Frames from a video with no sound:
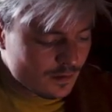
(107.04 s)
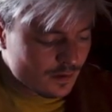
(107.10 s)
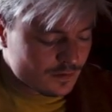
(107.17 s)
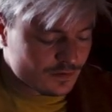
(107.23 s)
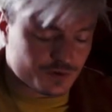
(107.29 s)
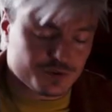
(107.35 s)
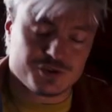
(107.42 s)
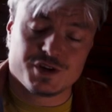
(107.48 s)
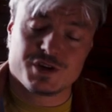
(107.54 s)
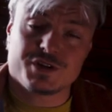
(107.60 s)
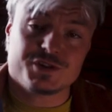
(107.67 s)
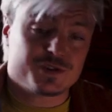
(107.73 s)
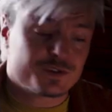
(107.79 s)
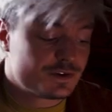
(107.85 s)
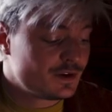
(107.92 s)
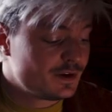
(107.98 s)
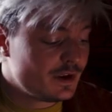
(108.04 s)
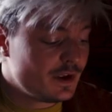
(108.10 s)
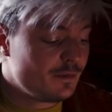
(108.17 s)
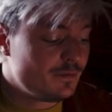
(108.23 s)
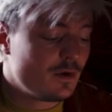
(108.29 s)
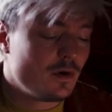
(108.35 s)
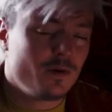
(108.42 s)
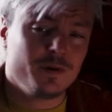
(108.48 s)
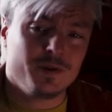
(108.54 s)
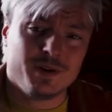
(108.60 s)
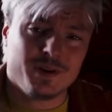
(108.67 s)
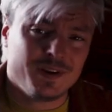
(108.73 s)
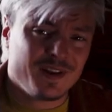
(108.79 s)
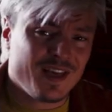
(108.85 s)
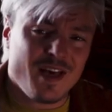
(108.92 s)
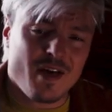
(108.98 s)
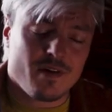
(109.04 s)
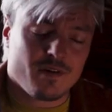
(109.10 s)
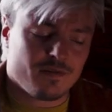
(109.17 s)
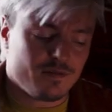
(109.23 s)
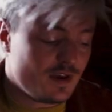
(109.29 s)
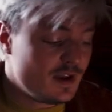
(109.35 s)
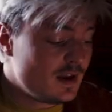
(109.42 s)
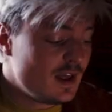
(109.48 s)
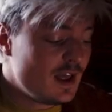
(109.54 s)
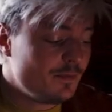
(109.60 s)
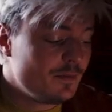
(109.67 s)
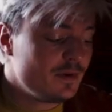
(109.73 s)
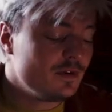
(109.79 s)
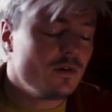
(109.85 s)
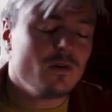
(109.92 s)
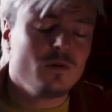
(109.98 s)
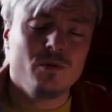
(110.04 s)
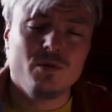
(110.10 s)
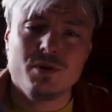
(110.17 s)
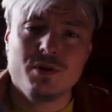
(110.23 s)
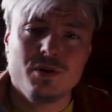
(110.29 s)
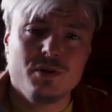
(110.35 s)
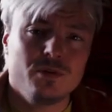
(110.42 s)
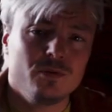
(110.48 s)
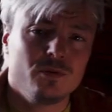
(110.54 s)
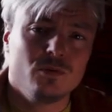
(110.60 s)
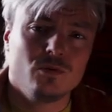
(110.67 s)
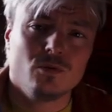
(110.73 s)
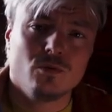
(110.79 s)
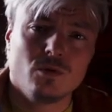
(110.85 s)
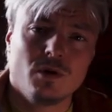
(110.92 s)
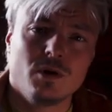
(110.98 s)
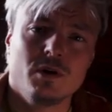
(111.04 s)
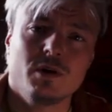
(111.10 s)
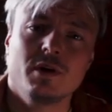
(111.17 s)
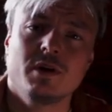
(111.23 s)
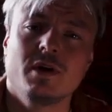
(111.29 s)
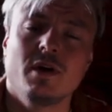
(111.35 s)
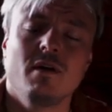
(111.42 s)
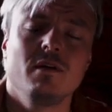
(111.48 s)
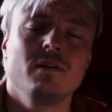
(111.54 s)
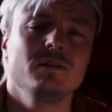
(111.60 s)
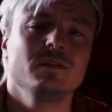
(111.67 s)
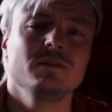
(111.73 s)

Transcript: Just yesterday morning, they let me know you were gone.